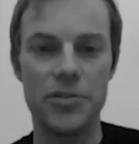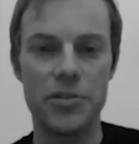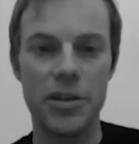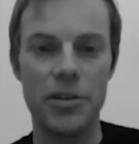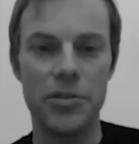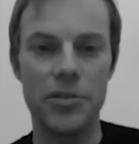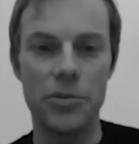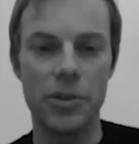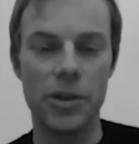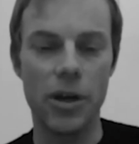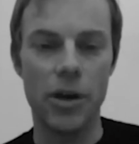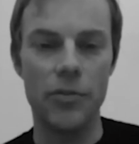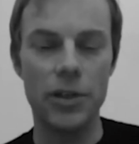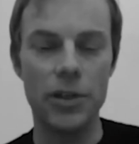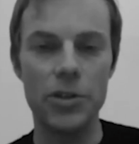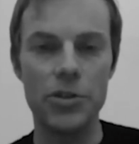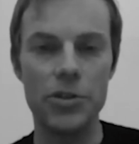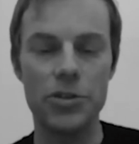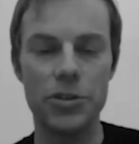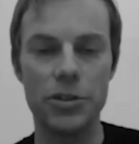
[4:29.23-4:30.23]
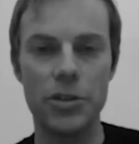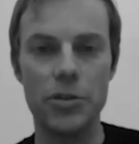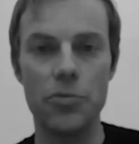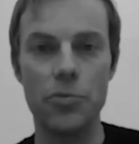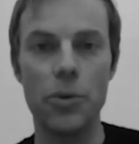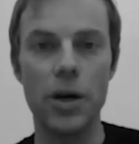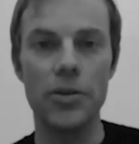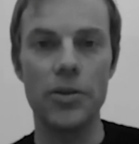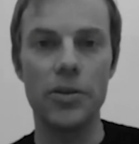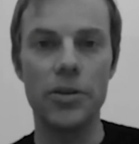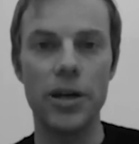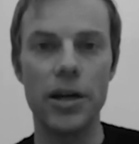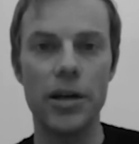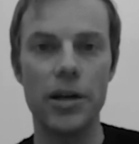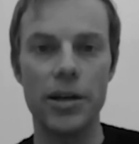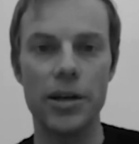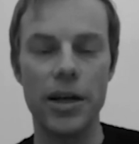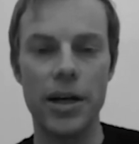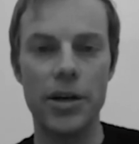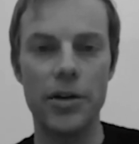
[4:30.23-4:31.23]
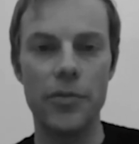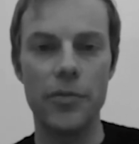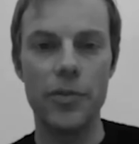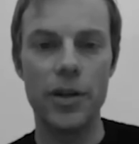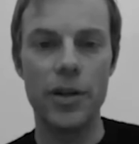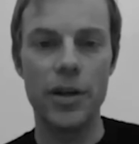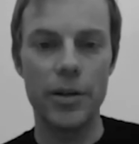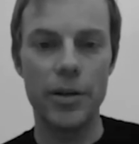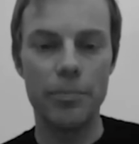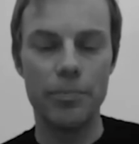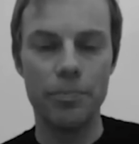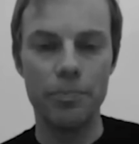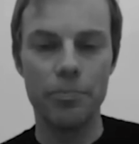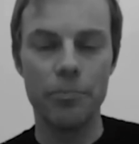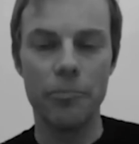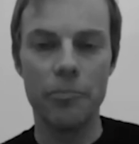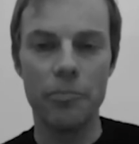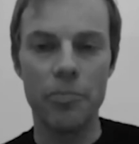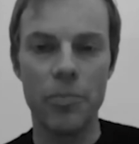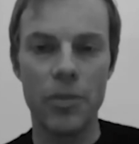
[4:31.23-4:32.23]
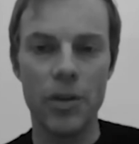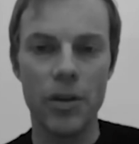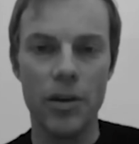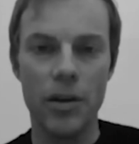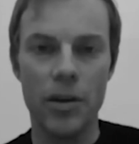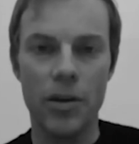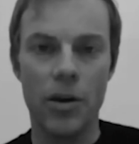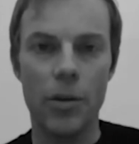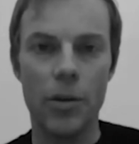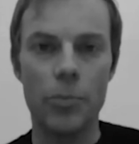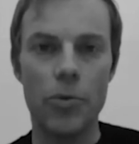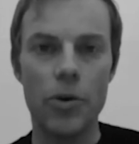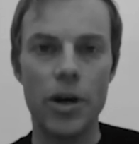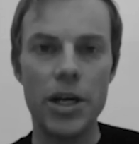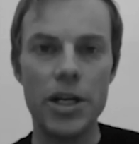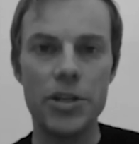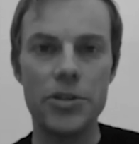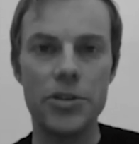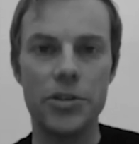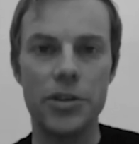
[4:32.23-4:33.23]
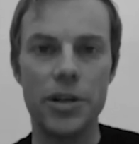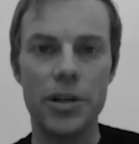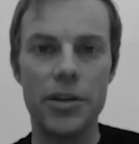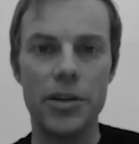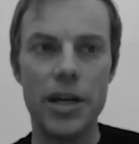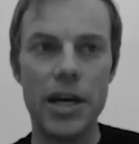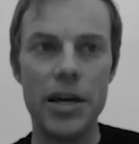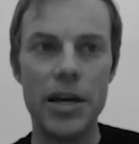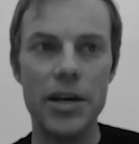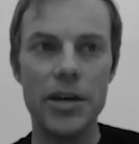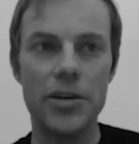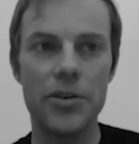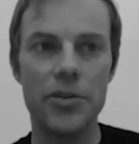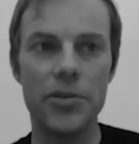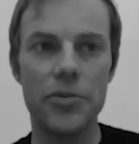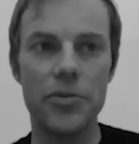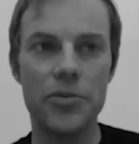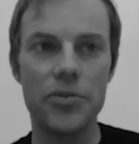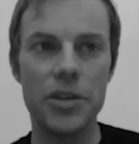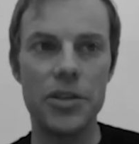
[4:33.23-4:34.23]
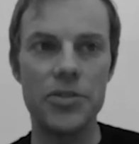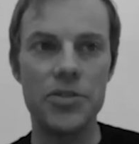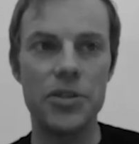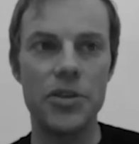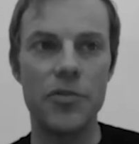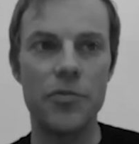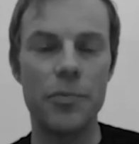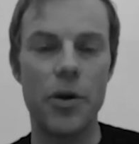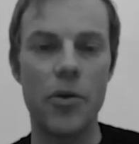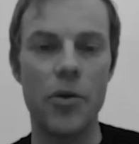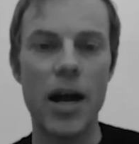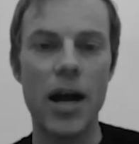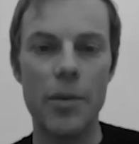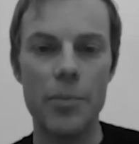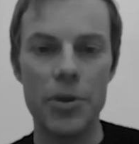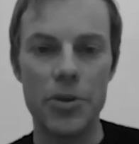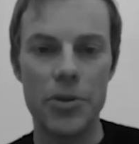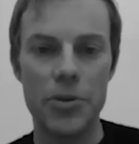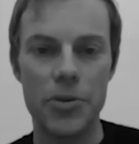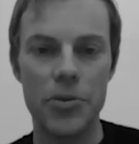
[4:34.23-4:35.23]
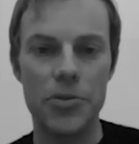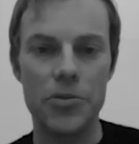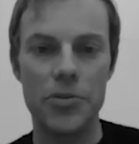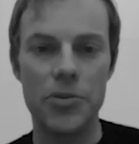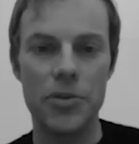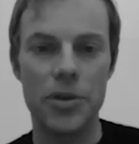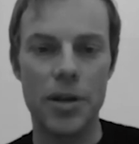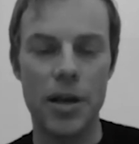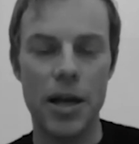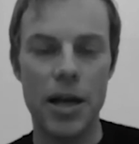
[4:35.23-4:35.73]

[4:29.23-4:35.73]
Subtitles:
So convolution is one kind of operation, and they consist of parameters.